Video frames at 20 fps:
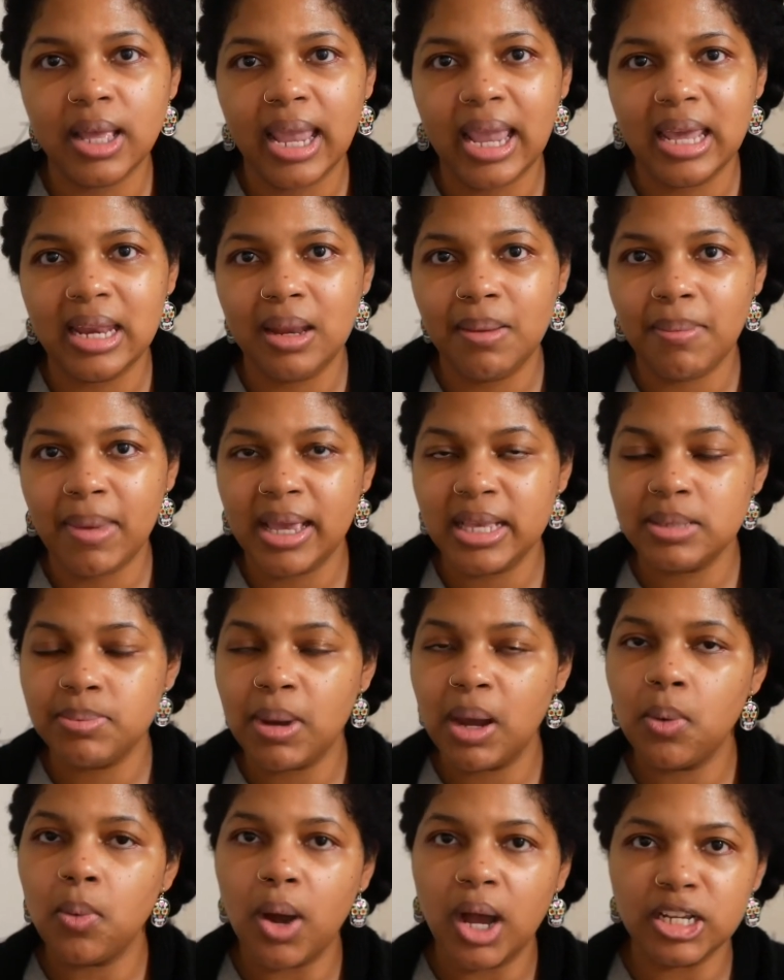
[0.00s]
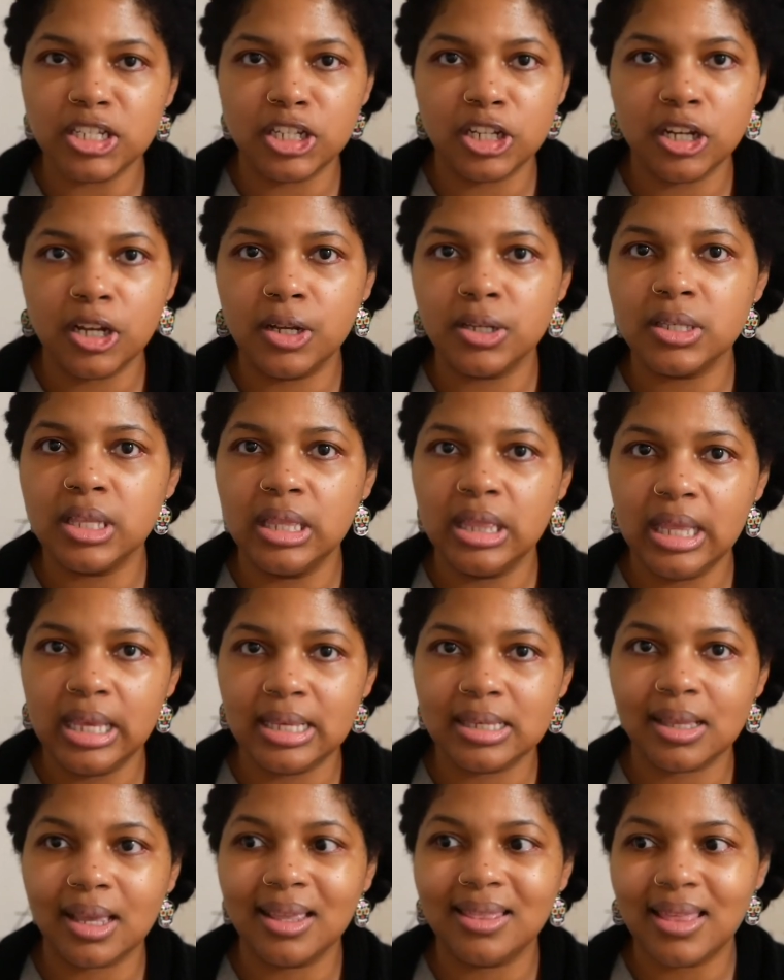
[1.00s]
and it makes my wash and goes and
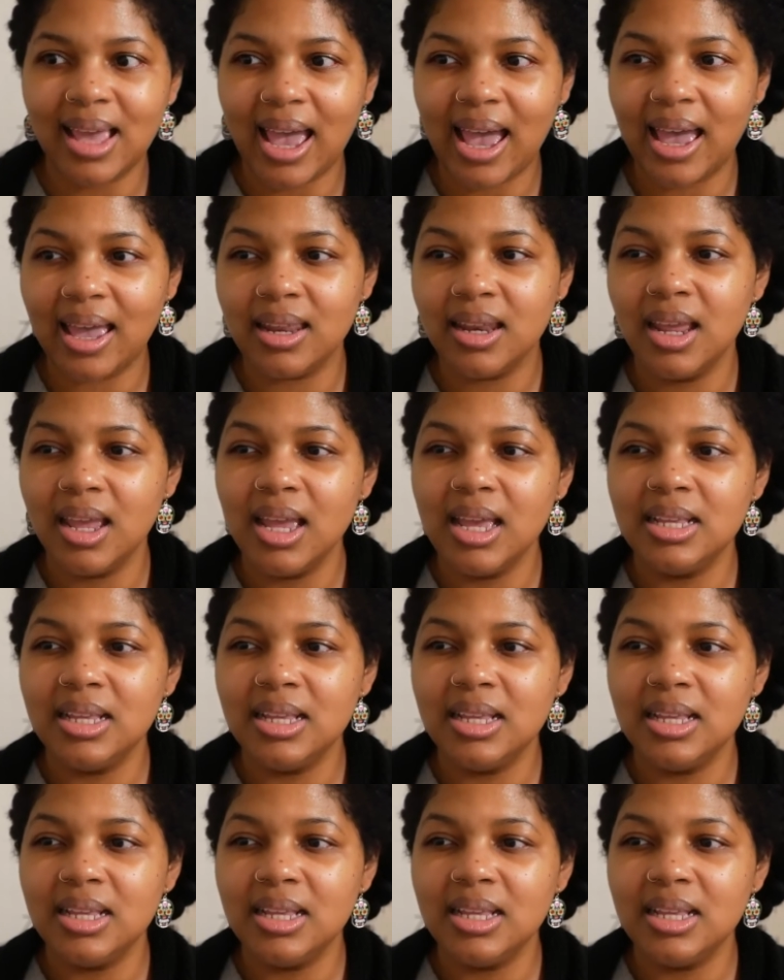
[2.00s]
things like that